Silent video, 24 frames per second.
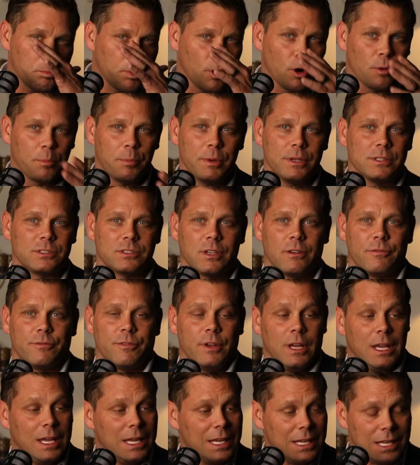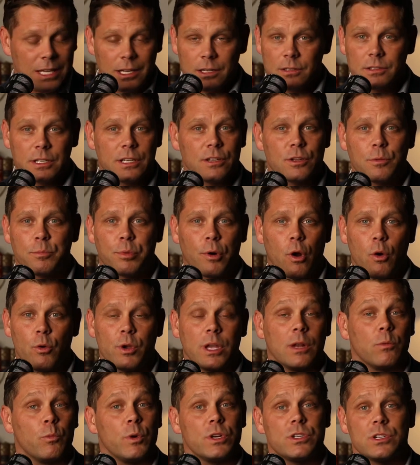purpose of healing the
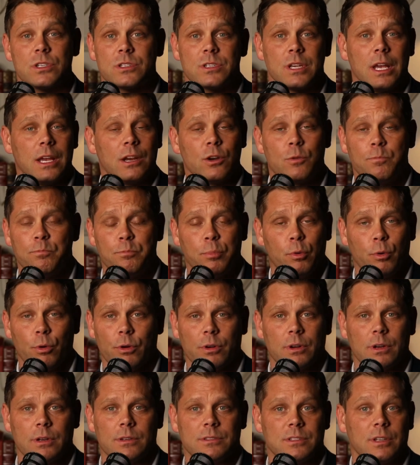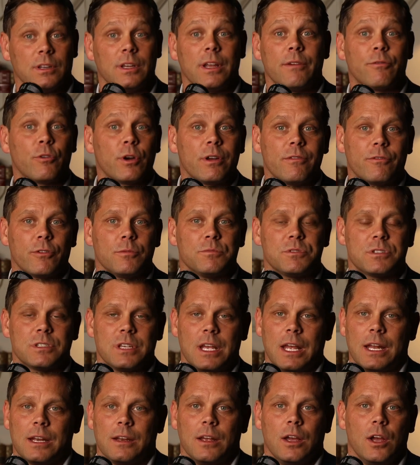broken, which is important, delivering from
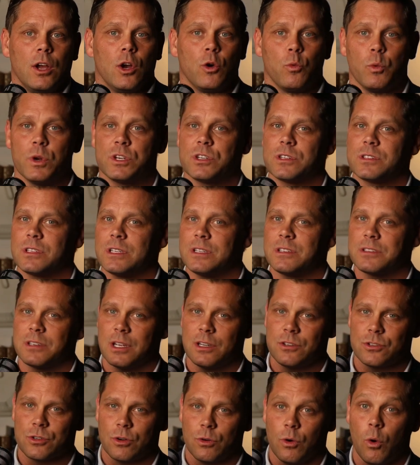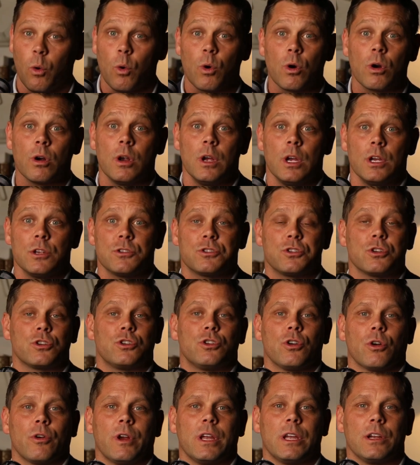sin, which is essential, or
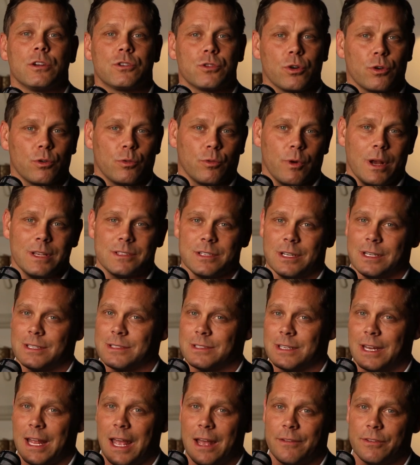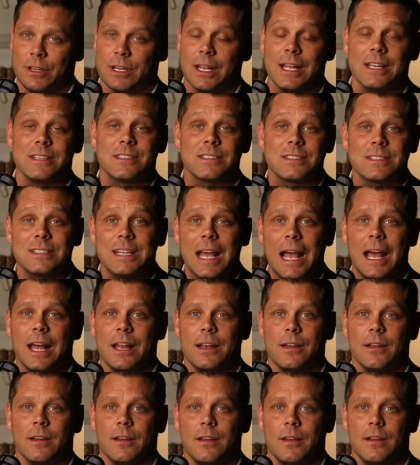securing eternal residence in heaven.
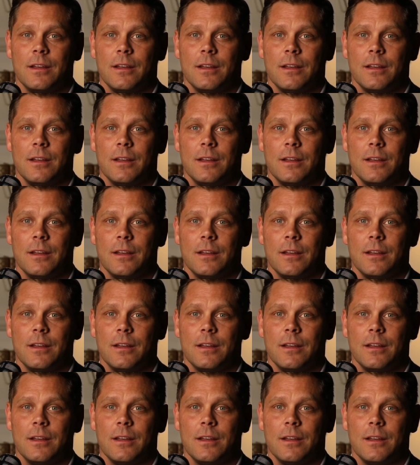Instead,